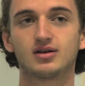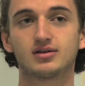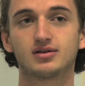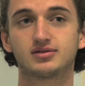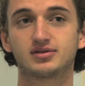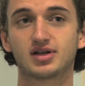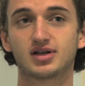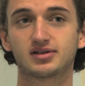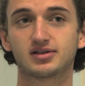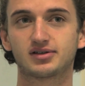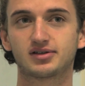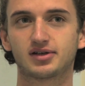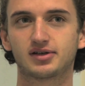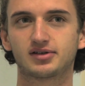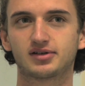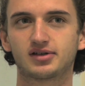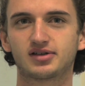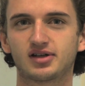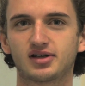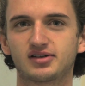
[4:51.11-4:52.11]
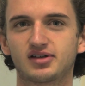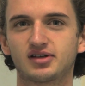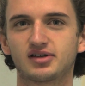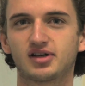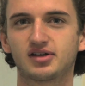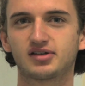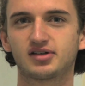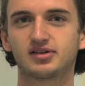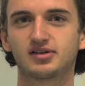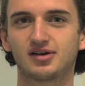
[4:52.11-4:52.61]
Ta ta ta ta ta ta ta
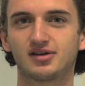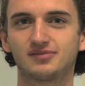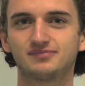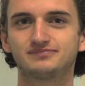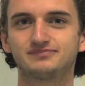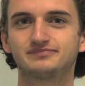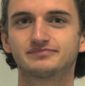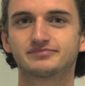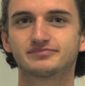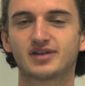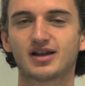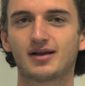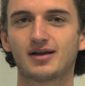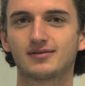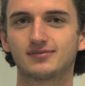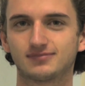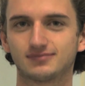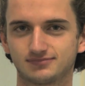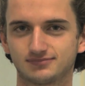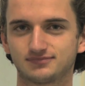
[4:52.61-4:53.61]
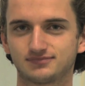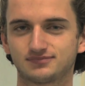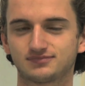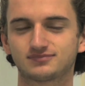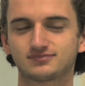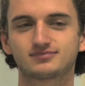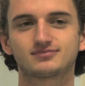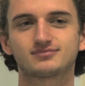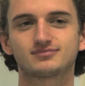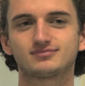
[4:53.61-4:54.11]
ta. ba ba ba ba ba
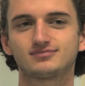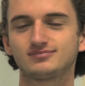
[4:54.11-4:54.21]
ba